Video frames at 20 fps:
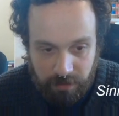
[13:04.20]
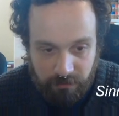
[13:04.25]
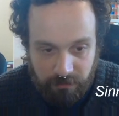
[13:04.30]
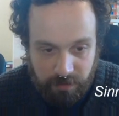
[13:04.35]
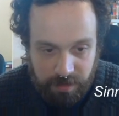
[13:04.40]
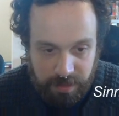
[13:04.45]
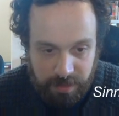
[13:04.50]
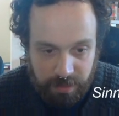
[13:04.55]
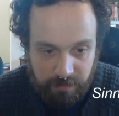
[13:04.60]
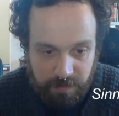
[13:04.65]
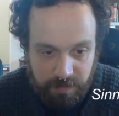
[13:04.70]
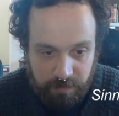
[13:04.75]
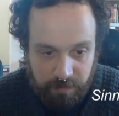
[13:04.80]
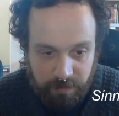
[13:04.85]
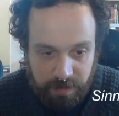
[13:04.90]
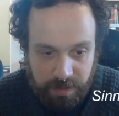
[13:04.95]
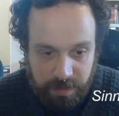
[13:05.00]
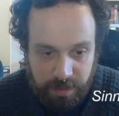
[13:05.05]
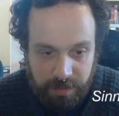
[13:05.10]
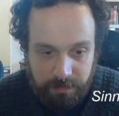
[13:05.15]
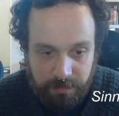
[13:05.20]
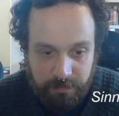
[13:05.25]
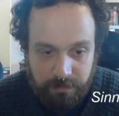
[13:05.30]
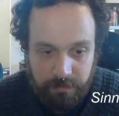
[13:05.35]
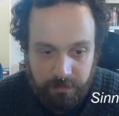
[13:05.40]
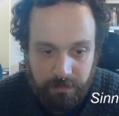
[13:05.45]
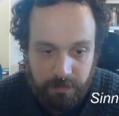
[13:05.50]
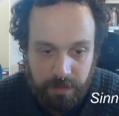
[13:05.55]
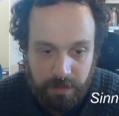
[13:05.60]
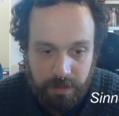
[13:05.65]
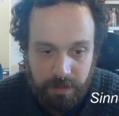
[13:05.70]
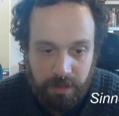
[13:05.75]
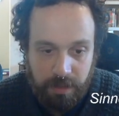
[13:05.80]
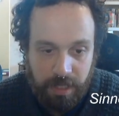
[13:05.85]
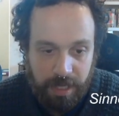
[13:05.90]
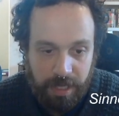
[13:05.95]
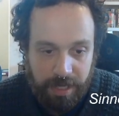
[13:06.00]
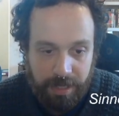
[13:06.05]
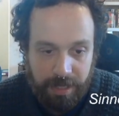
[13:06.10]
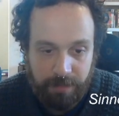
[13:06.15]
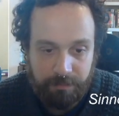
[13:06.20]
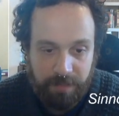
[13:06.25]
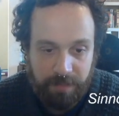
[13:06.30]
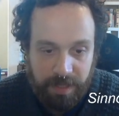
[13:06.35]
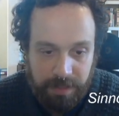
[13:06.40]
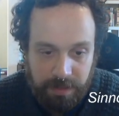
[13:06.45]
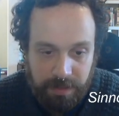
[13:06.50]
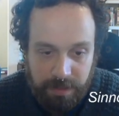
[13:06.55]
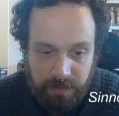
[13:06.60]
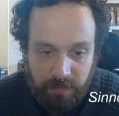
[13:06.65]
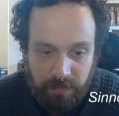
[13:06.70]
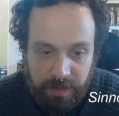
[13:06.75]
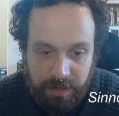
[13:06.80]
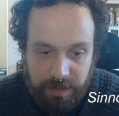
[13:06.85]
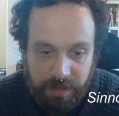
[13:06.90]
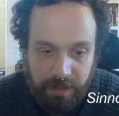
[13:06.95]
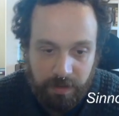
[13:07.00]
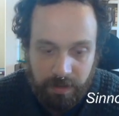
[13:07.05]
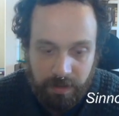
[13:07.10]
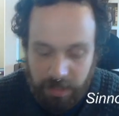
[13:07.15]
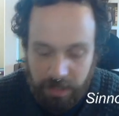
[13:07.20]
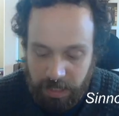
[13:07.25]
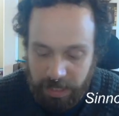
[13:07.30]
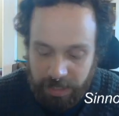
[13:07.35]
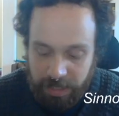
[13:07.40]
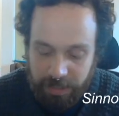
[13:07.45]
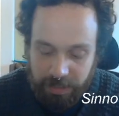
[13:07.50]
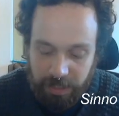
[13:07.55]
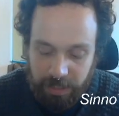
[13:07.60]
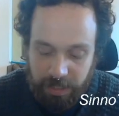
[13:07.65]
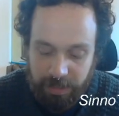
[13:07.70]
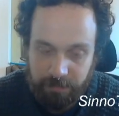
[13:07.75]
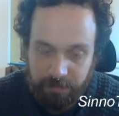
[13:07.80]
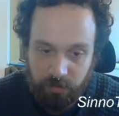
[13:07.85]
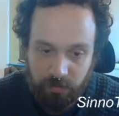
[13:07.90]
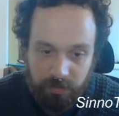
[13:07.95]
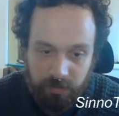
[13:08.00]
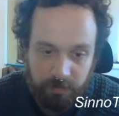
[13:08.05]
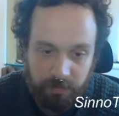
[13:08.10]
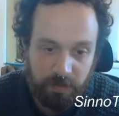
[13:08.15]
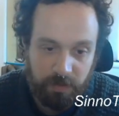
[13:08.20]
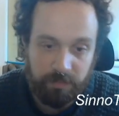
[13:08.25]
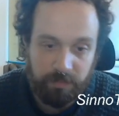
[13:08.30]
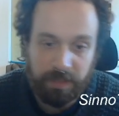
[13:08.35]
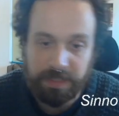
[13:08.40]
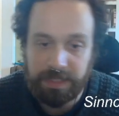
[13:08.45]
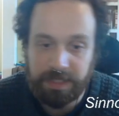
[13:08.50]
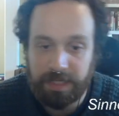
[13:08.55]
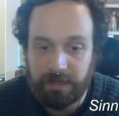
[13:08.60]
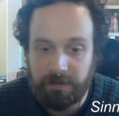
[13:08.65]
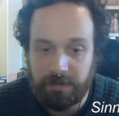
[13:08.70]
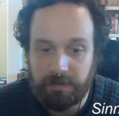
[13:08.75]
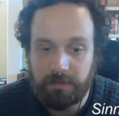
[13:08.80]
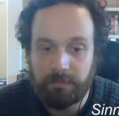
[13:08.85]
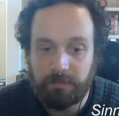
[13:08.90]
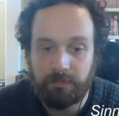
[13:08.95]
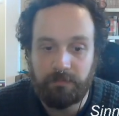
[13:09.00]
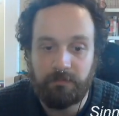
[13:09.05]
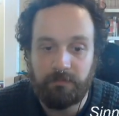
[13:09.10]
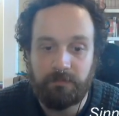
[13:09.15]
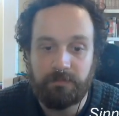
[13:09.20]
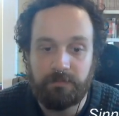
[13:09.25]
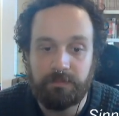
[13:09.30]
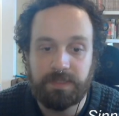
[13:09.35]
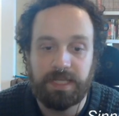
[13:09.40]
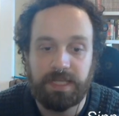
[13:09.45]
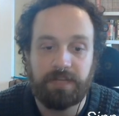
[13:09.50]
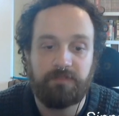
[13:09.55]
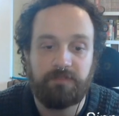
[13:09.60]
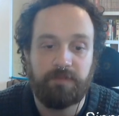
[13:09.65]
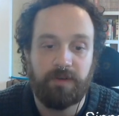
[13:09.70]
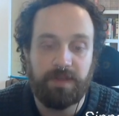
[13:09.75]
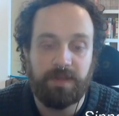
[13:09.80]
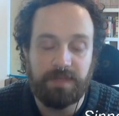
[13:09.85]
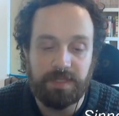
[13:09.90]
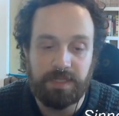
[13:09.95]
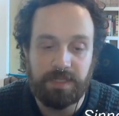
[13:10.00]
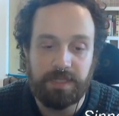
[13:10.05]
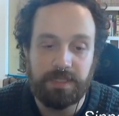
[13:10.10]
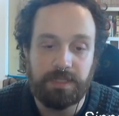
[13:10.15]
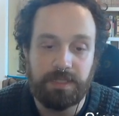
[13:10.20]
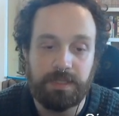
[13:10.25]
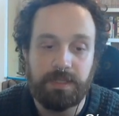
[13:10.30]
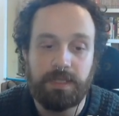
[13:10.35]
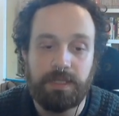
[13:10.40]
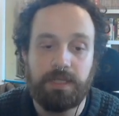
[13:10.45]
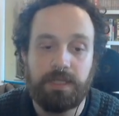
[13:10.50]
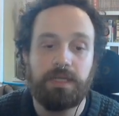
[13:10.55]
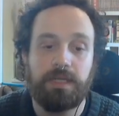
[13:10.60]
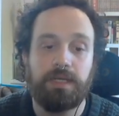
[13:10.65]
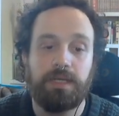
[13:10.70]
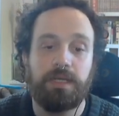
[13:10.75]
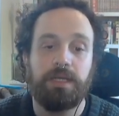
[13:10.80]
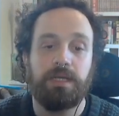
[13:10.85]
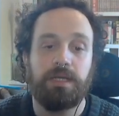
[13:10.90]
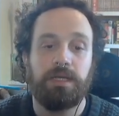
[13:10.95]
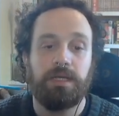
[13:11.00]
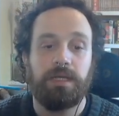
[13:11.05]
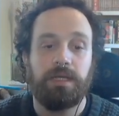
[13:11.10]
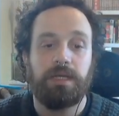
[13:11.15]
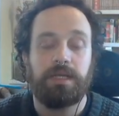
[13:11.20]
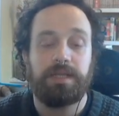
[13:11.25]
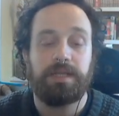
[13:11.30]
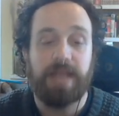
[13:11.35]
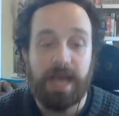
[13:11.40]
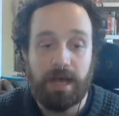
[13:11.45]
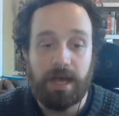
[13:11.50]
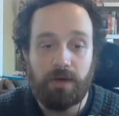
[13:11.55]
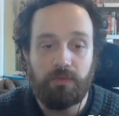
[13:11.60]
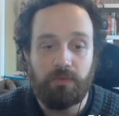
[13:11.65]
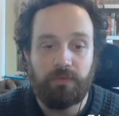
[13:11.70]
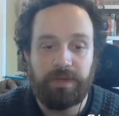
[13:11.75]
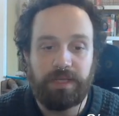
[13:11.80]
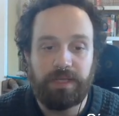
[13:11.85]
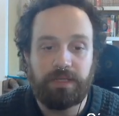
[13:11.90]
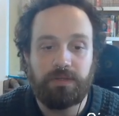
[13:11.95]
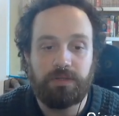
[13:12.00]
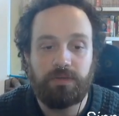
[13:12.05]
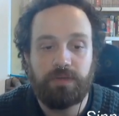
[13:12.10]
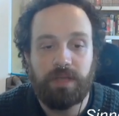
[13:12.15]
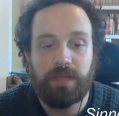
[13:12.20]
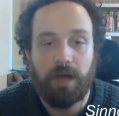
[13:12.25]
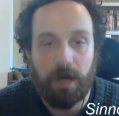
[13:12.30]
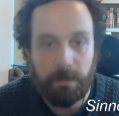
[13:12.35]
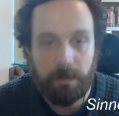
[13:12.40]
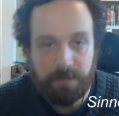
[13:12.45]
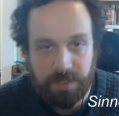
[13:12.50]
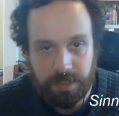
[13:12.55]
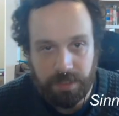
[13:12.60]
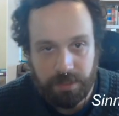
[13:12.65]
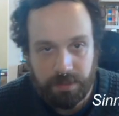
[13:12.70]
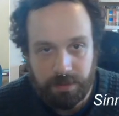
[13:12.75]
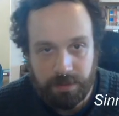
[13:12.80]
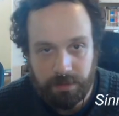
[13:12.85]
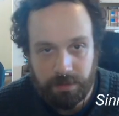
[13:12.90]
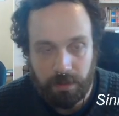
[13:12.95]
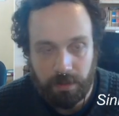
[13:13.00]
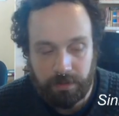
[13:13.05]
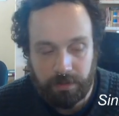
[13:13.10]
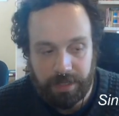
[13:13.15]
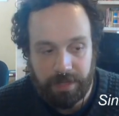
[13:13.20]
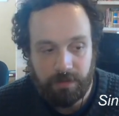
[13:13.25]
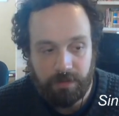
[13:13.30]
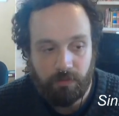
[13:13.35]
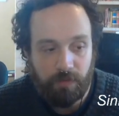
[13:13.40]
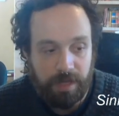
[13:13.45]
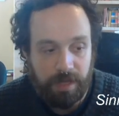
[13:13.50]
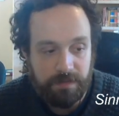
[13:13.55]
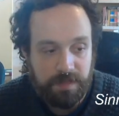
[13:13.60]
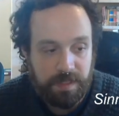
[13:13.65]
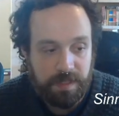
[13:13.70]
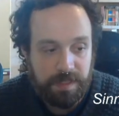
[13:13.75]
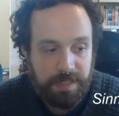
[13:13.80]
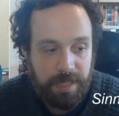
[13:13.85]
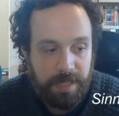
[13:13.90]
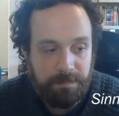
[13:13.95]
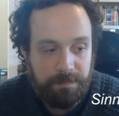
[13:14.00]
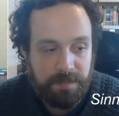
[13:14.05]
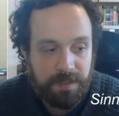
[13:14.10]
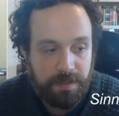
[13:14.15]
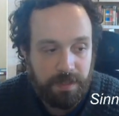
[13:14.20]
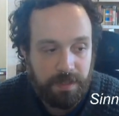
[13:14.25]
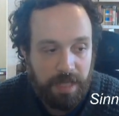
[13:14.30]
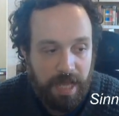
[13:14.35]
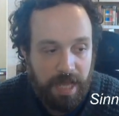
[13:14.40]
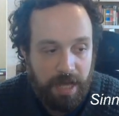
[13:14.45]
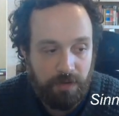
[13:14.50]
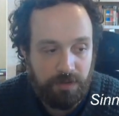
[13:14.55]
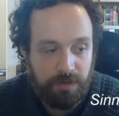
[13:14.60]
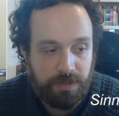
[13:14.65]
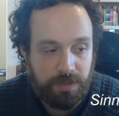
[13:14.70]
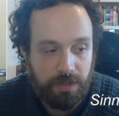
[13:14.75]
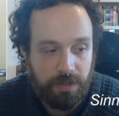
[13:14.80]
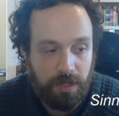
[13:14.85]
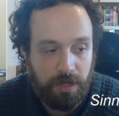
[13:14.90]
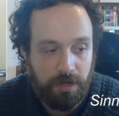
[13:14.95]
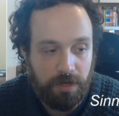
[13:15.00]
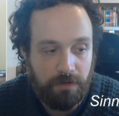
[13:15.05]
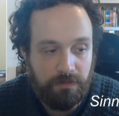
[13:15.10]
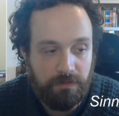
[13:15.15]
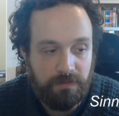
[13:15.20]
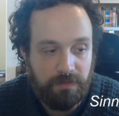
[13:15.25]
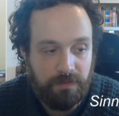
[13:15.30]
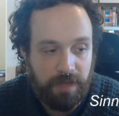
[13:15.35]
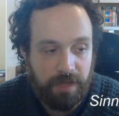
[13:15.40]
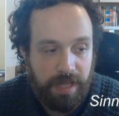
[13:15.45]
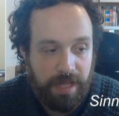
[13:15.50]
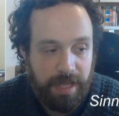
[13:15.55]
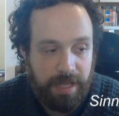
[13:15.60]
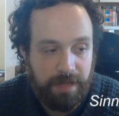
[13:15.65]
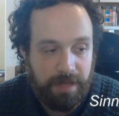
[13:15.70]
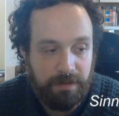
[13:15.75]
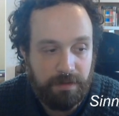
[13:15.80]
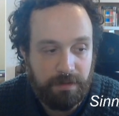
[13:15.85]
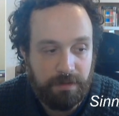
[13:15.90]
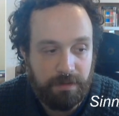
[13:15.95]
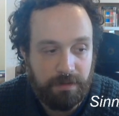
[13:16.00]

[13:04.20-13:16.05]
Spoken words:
for the sake of simplicity and paste this right in here. And I'm going to put my second set of parentheses. Now we need to do the opposite, okay? We have stepped out of a